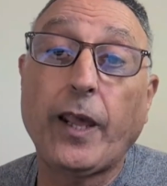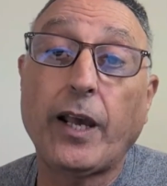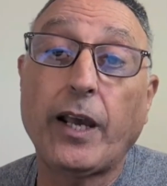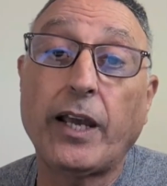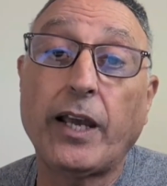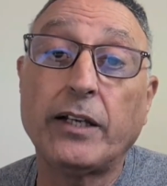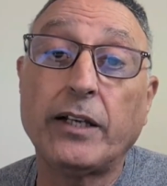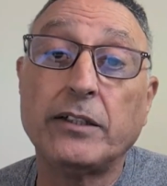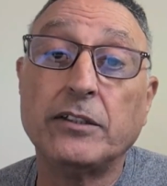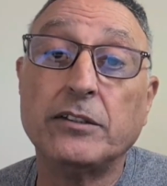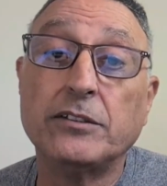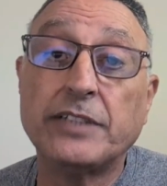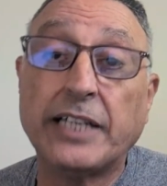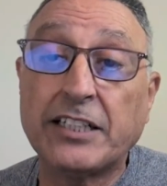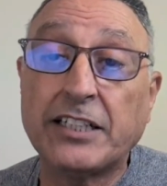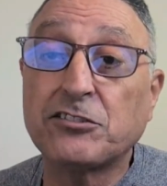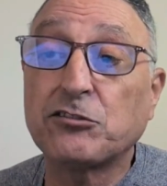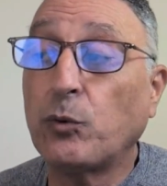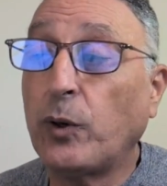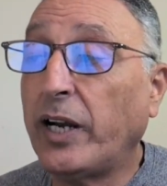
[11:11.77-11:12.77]
Okay?
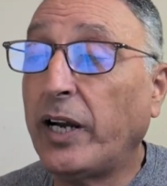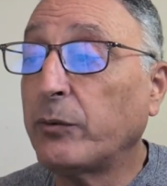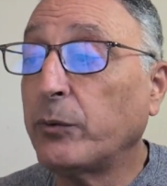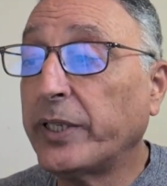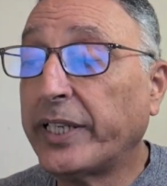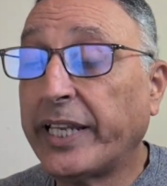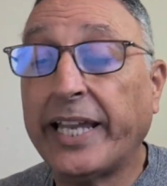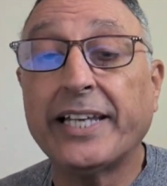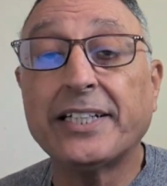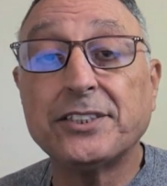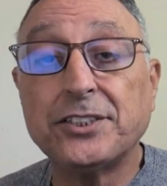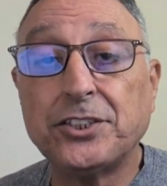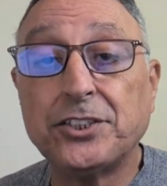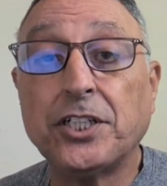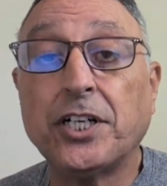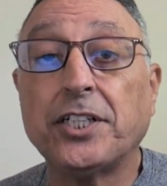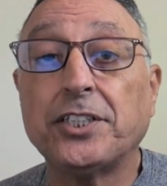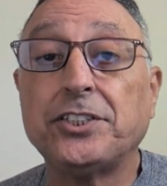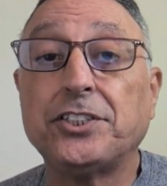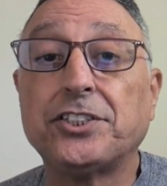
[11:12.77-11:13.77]
That's why we can't
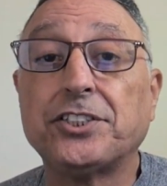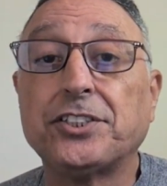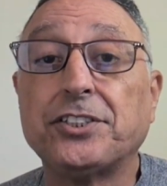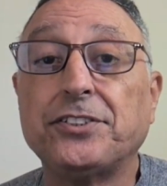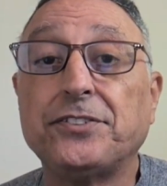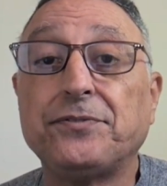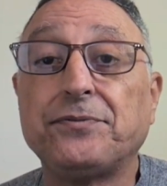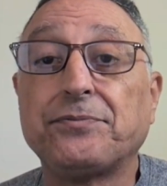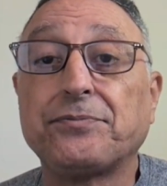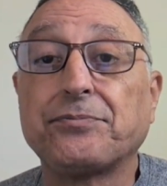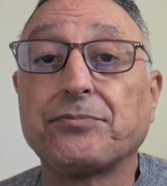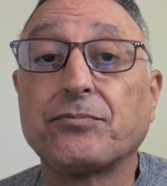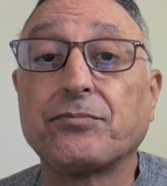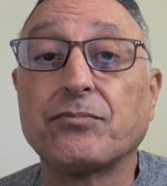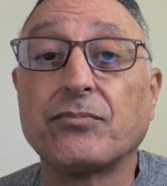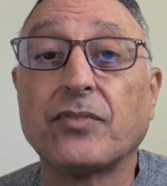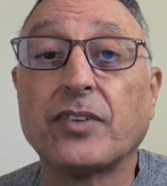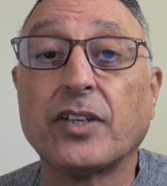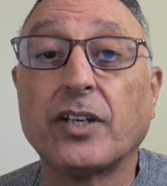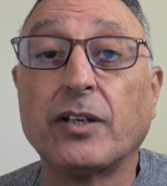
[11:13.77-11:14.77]
judge,
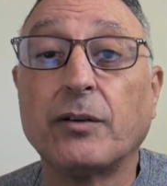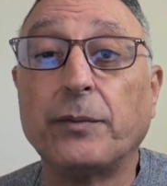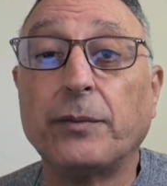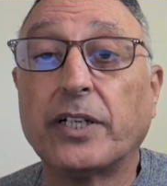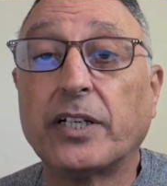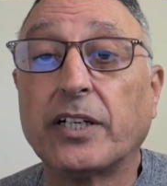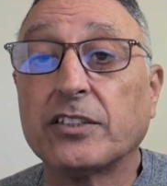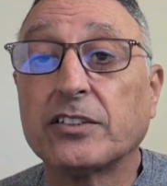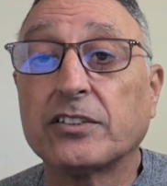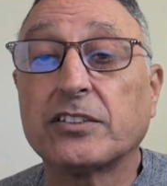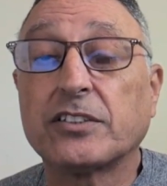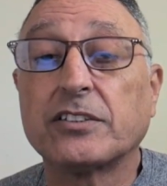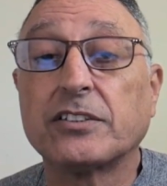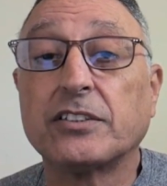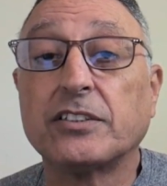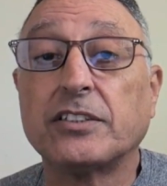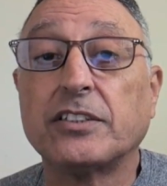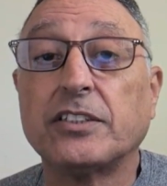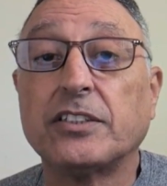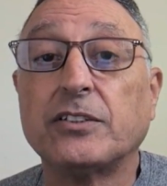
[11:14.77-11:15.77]
because
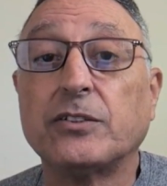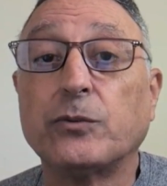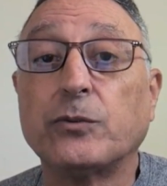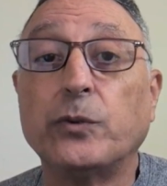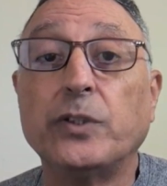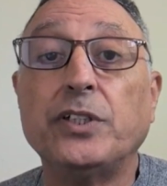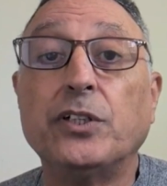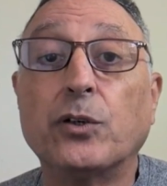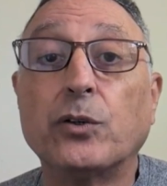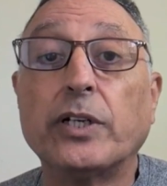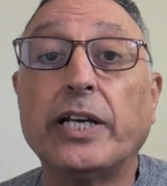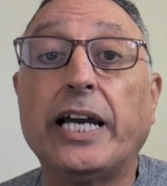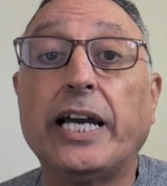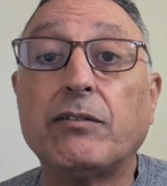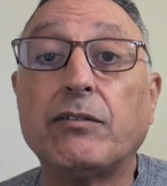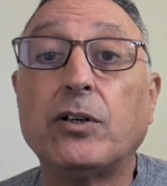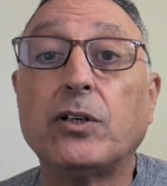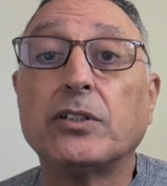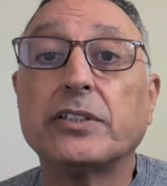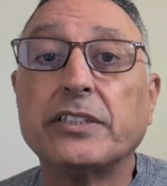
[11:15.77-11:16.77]
we don't have
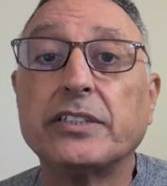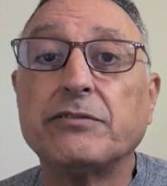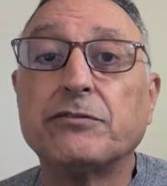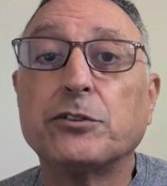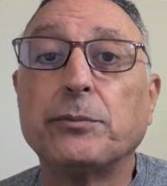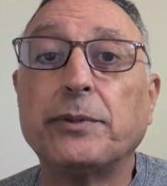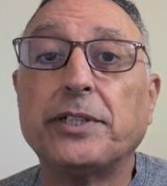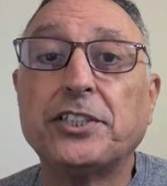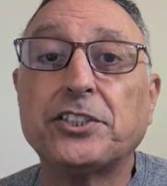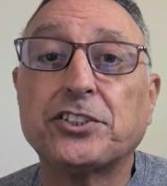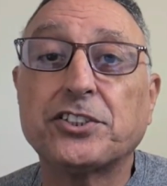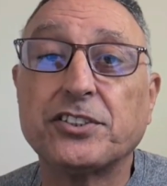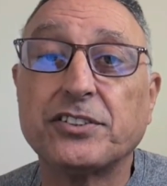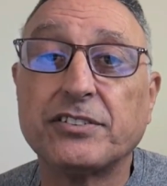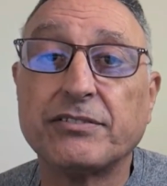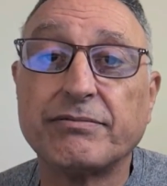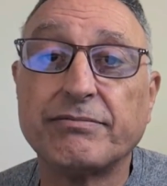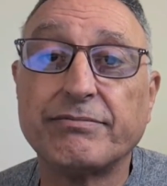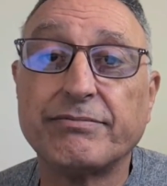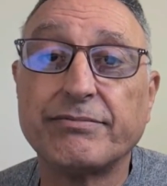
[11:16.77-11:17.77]
all the information.
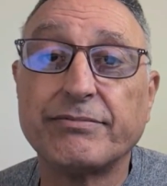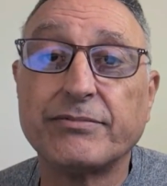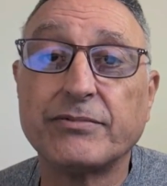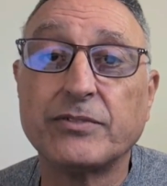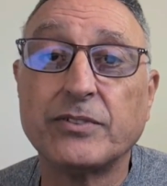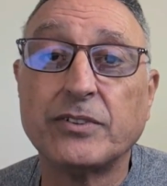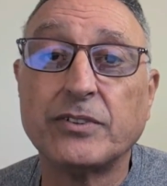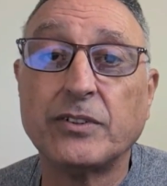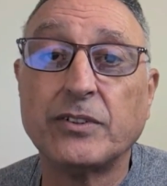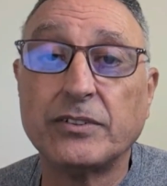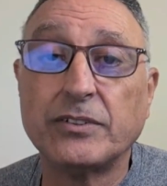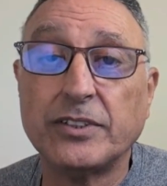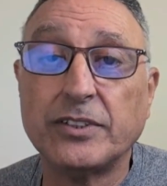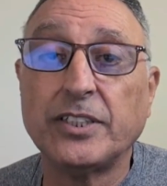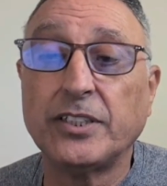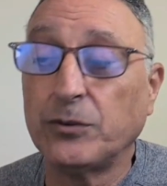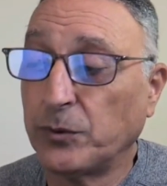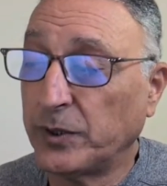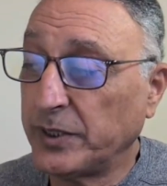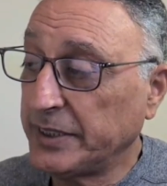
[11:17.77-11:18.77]

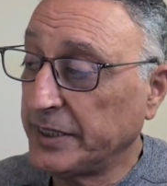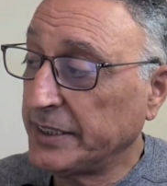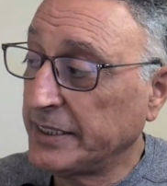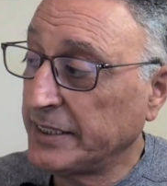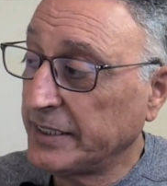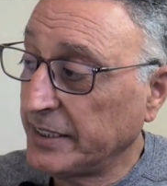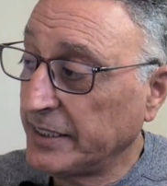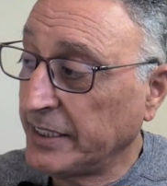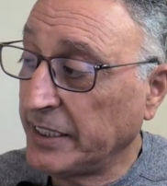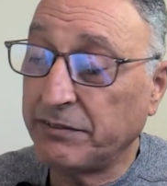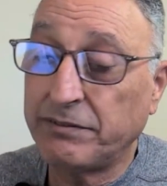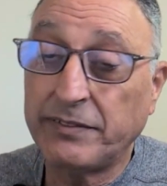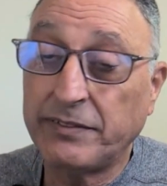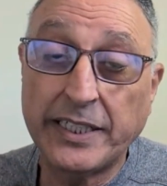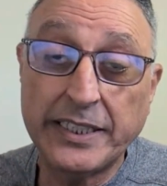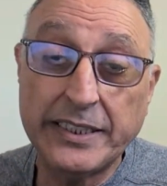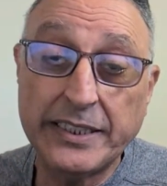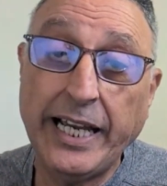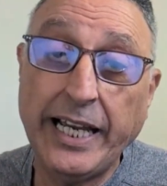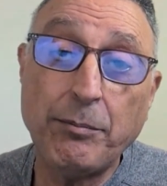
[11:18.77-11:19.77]
When the
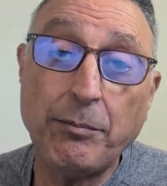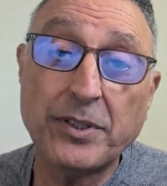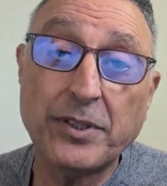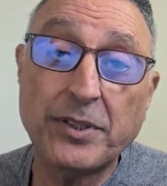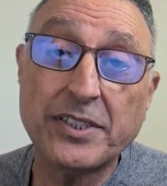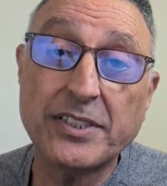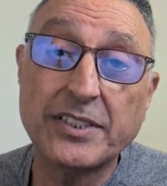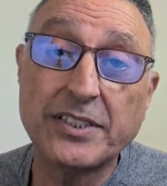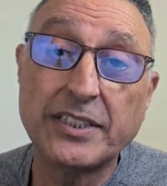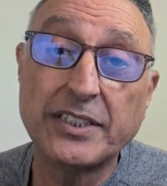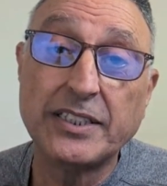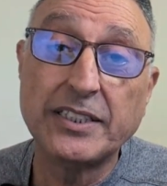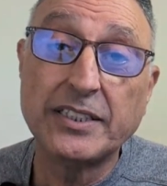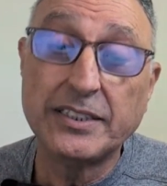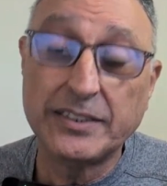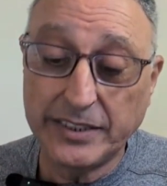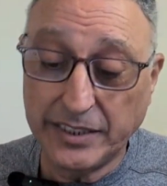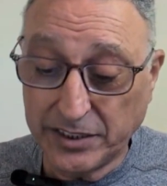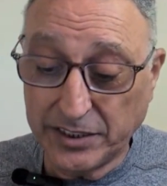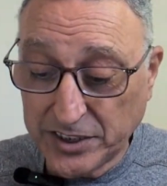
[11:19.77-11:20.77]
event happens,
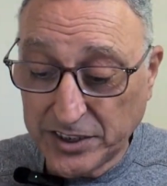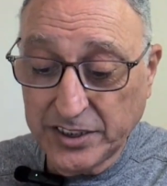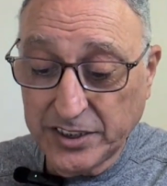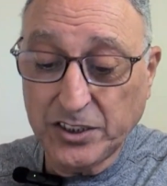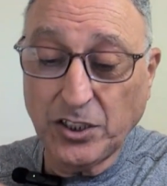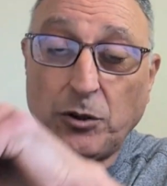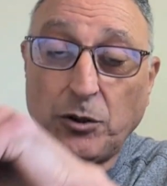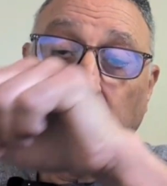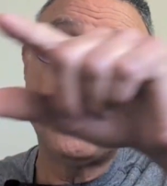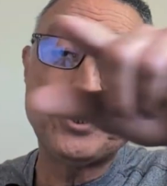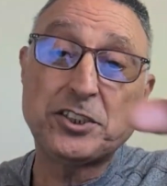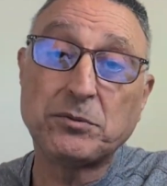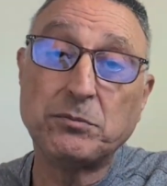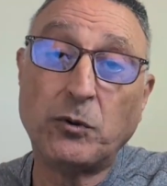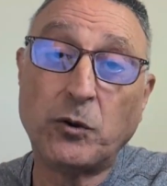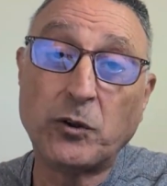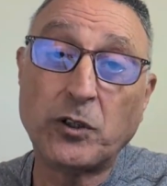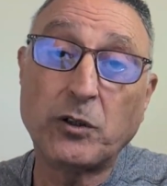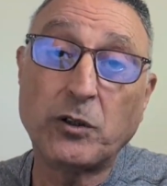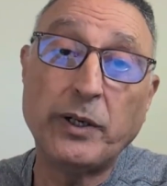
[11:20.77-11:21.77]
there's so much
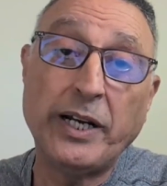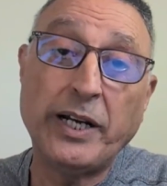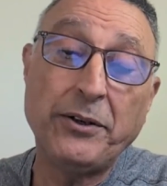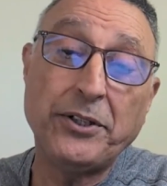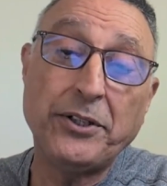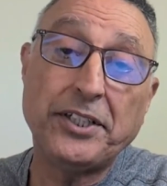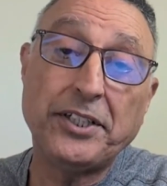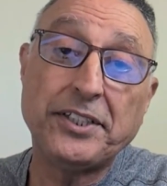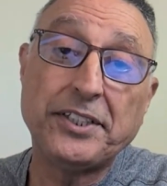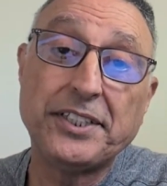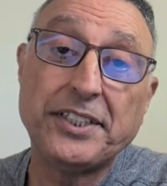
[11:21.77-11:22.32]
more around it,